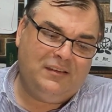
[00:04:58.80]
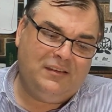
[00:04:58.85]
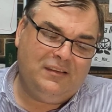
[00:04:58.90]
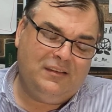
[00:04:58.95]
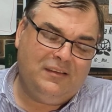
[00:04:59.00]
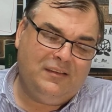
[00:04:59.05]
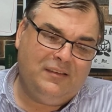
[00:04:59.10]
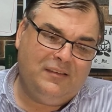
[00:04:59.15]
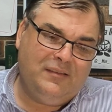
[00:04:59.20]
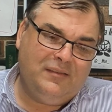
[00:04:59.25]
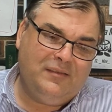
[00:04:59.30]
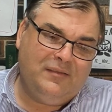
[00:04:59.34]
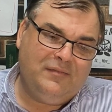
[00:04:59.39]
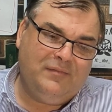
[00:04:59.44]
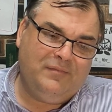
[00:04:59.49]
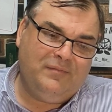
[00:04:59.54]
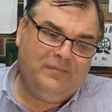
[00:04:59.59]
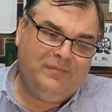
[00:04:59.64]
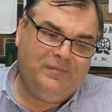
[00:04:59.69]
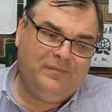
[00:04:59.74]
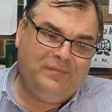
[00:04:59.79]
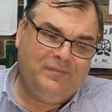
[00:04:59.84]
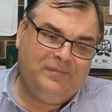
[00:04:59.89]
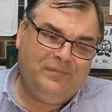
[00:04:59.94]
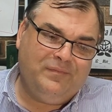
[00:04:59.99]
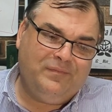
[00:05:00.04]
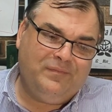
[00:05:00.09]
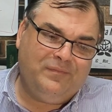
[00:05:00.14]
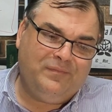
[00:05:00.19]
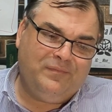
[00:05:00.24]

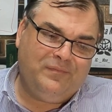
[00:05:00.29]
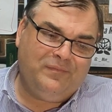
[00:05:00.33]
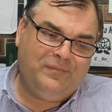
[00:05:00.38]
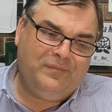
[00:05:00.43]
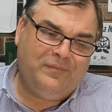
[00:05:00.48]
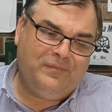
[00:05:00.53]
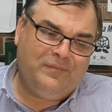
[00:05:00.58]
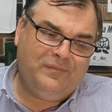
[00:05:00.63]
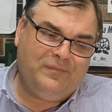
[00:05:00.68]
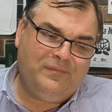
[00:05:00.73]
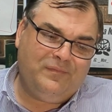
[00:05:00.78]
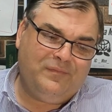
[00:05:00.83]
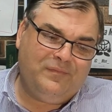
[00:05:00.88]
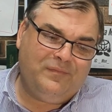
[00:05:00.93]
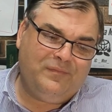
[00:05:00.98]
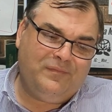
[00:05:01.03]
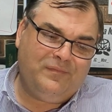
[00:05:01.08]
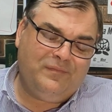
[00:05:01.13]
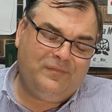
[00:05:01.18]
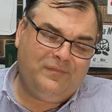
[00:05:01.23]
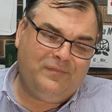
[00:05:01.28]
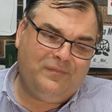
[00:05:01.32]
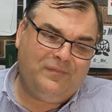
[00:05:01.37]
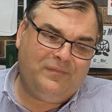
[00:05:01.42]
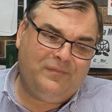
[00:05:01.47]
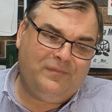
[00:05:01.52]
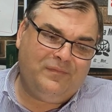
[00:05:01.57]
[no speech]